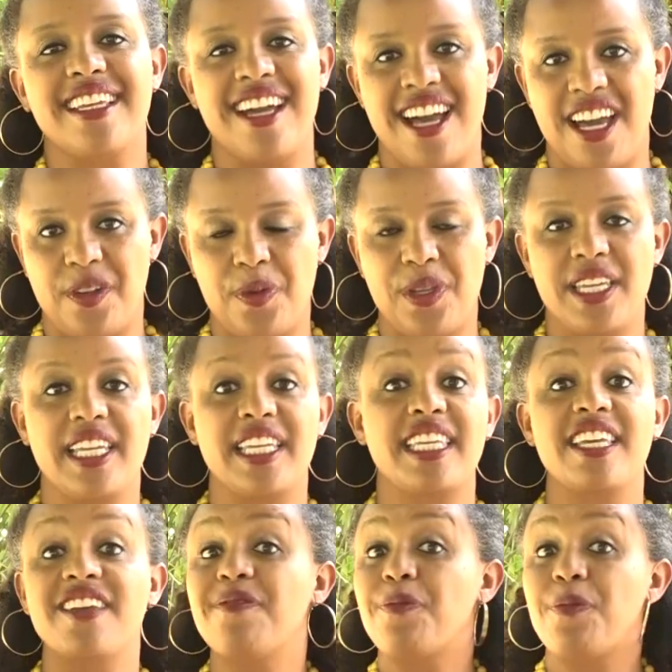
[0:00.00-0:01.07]
God, we can
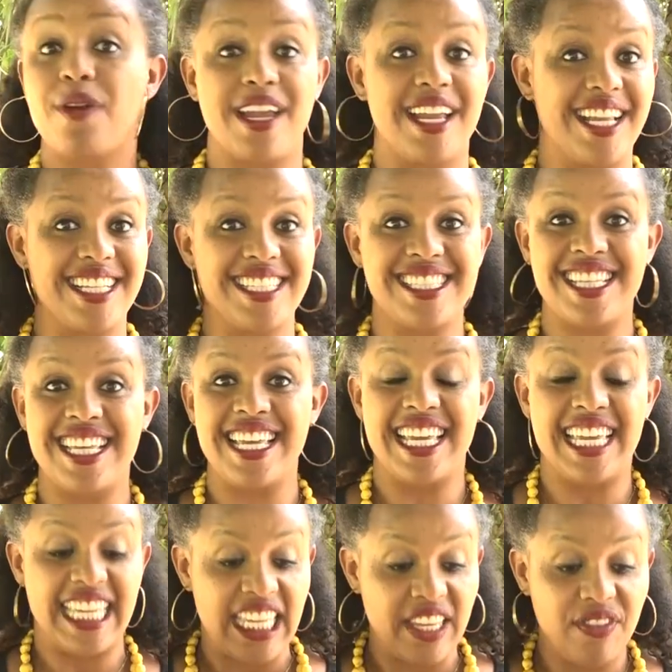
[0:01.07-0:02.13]
give praise,
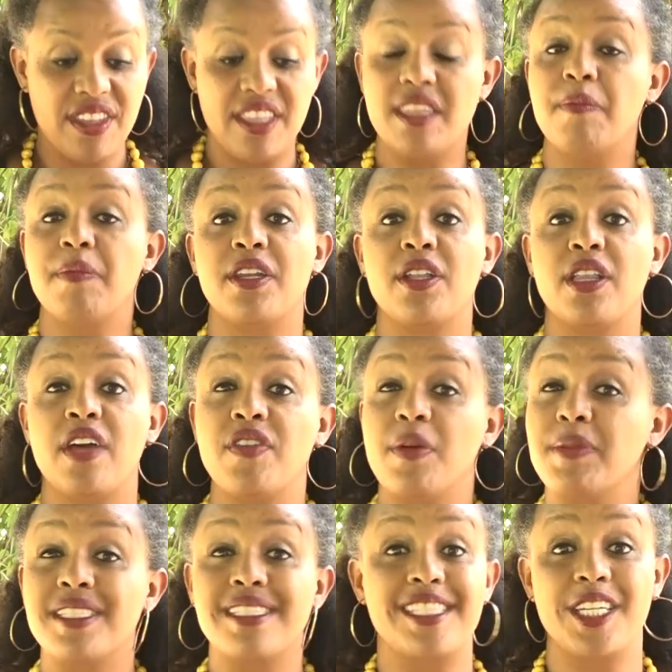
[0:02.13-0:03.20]
even in the middle of a
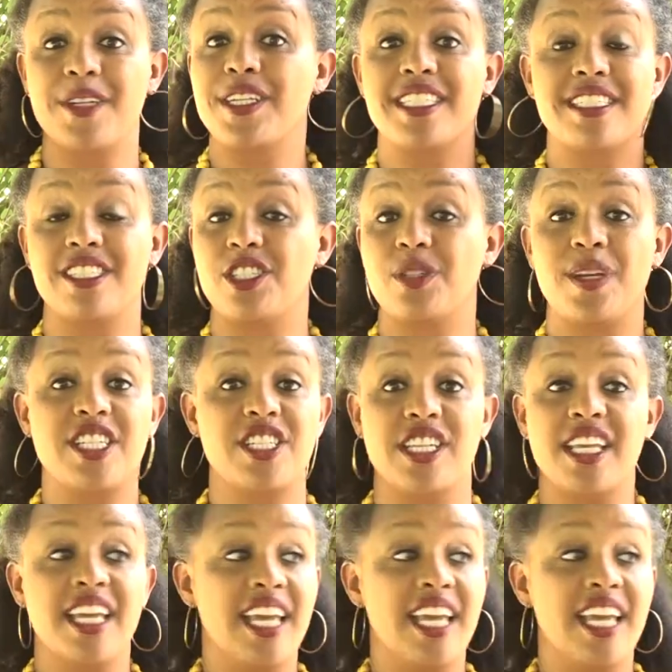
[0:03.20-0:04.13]
mysterious situation.